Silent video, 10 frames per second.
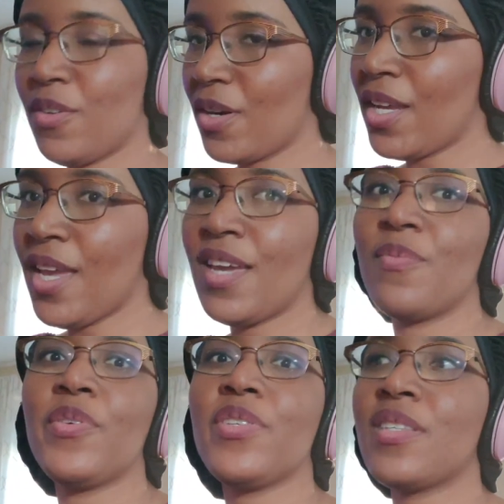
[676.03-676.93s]
do what I
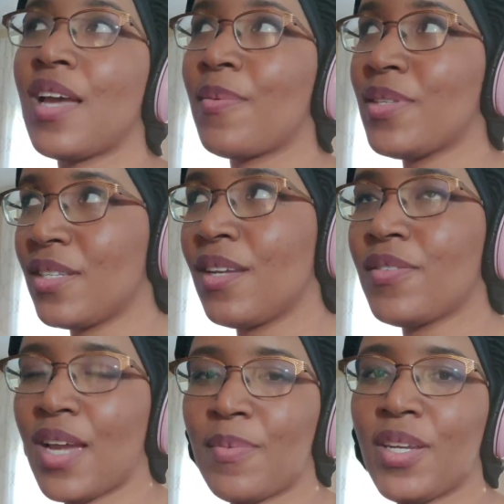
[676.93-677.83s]
can. Most of the time, it's
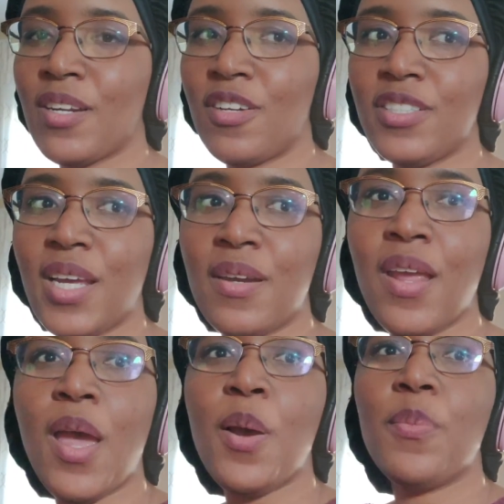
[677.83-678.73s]
enough time to get it all done.
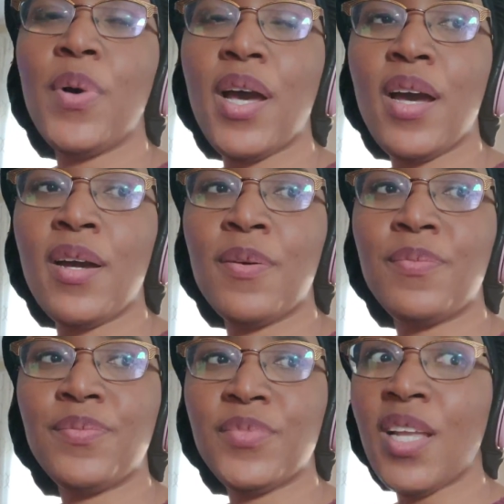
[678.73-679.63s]
But
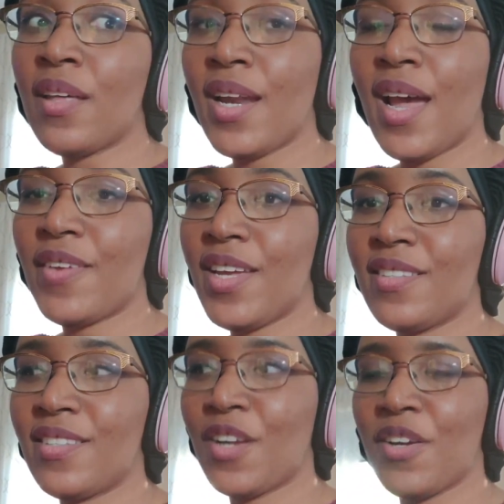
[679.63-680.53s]
um, now that I have a
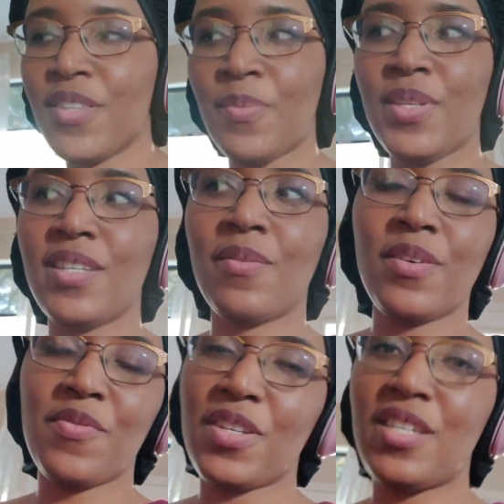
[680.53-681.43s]
head start, that means I
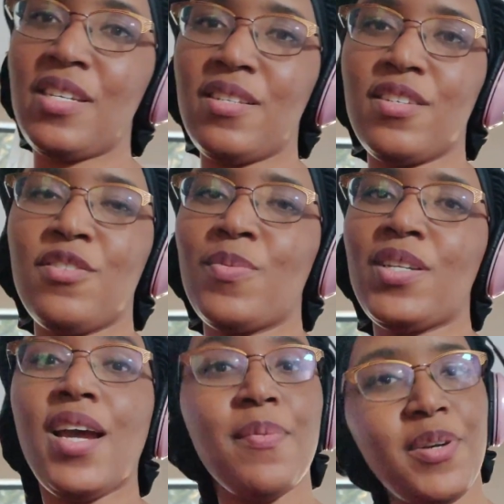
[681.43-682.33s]
won't even need to use
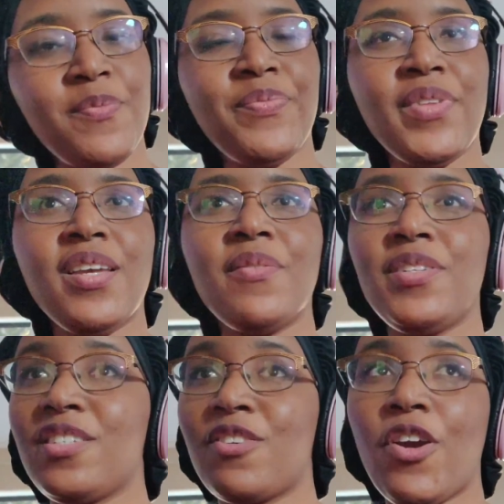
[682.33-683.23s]
my timer,
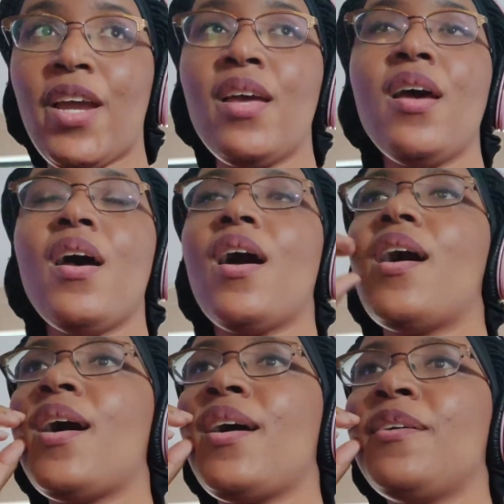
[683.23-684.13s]
which is great.
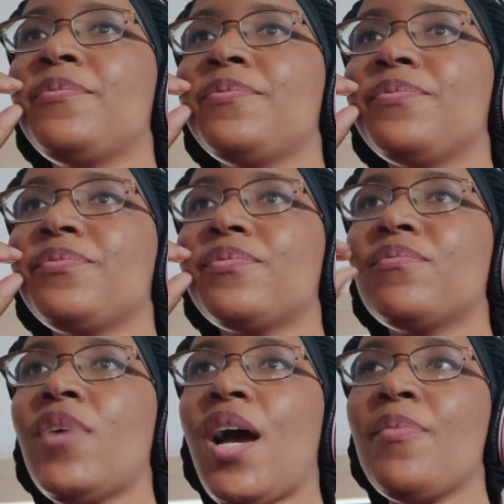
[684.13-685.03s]
Uh,
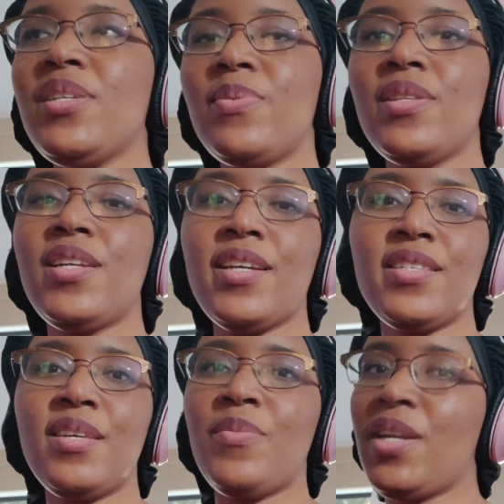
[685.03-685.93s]
but I'm gonna spend the
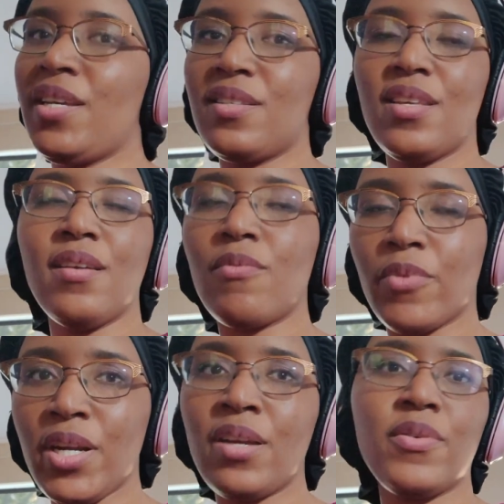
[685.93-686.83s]
next 10 minutes
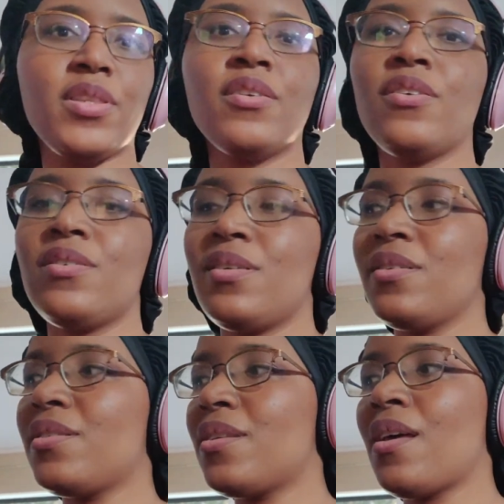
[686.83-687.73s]
reading with the
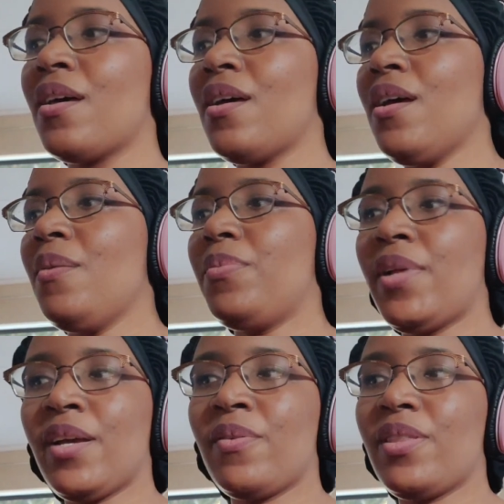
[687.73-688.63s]
girls,
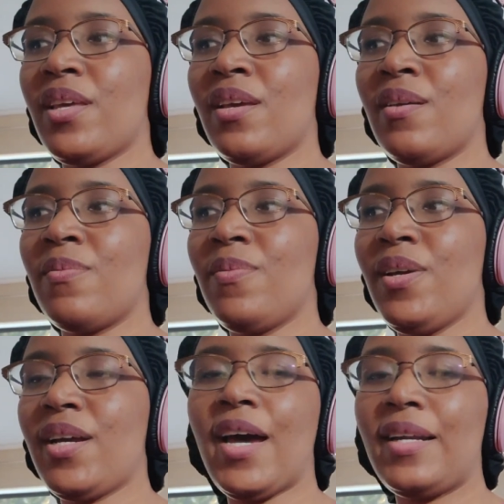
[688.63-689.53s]
playing with them,
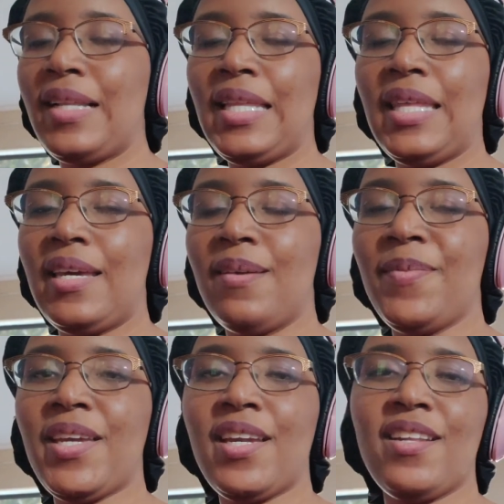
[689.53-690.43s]
cuddling
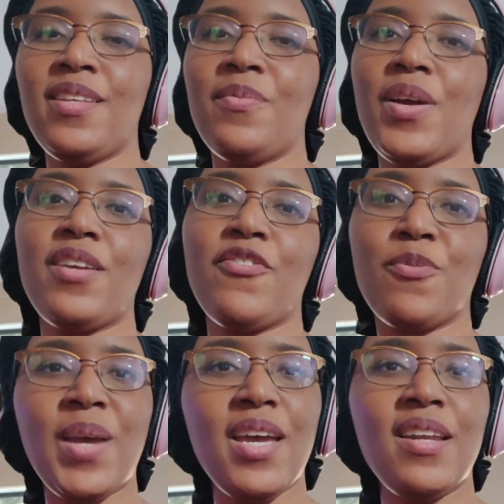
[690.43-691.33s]
them, and getting them ready
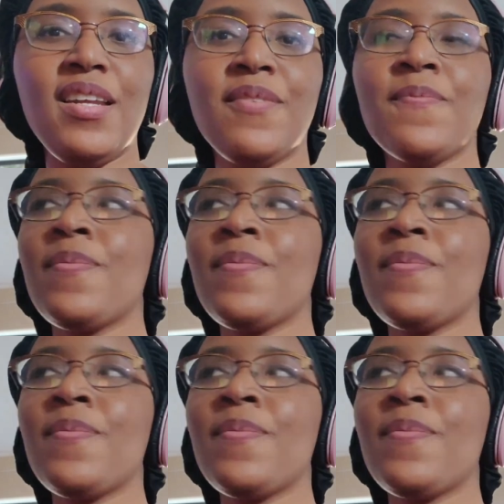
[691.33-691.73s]
for bed.